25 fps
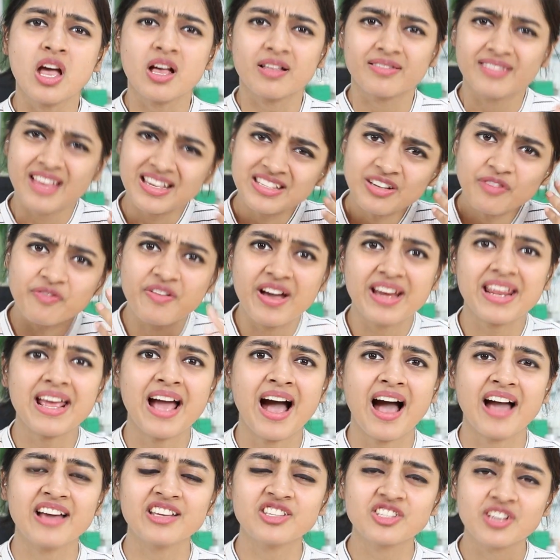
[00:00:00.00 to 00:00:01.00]
there's a very
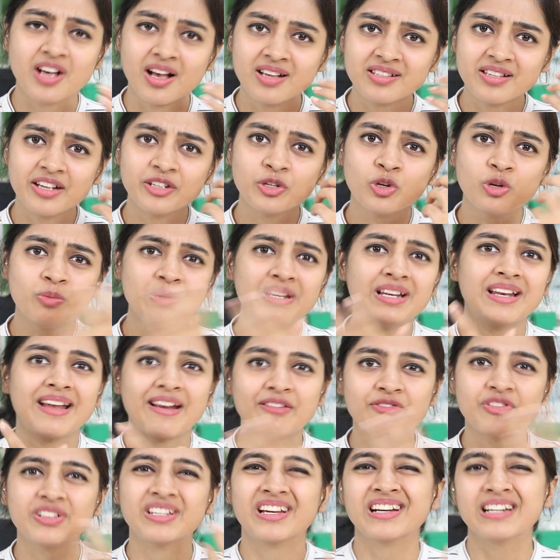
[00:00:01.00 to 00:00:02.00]
high chance that you'll be
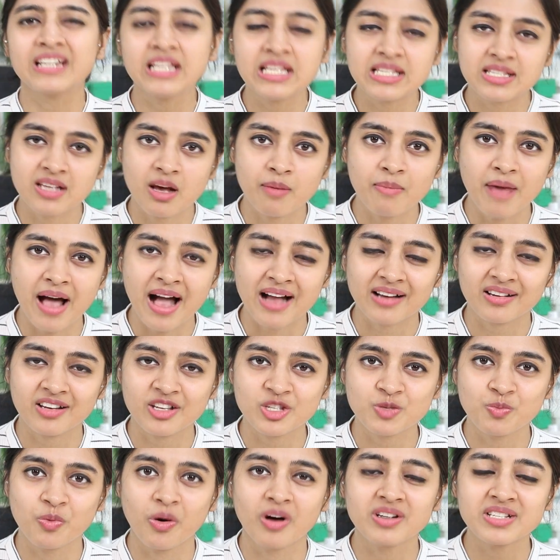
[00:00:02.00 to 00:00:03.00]
left with at least some acne
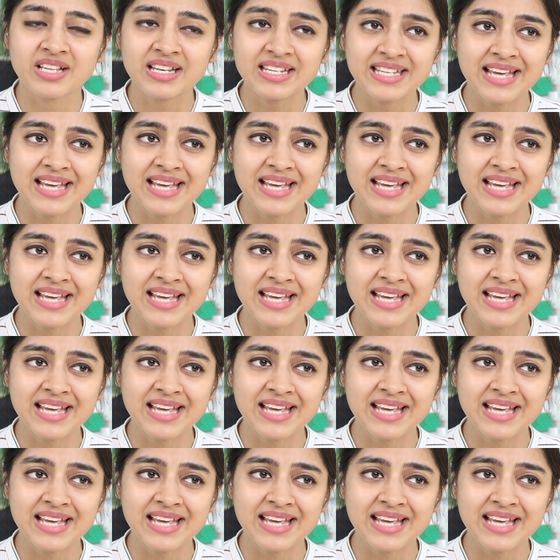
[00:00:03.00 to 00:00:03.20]
spots.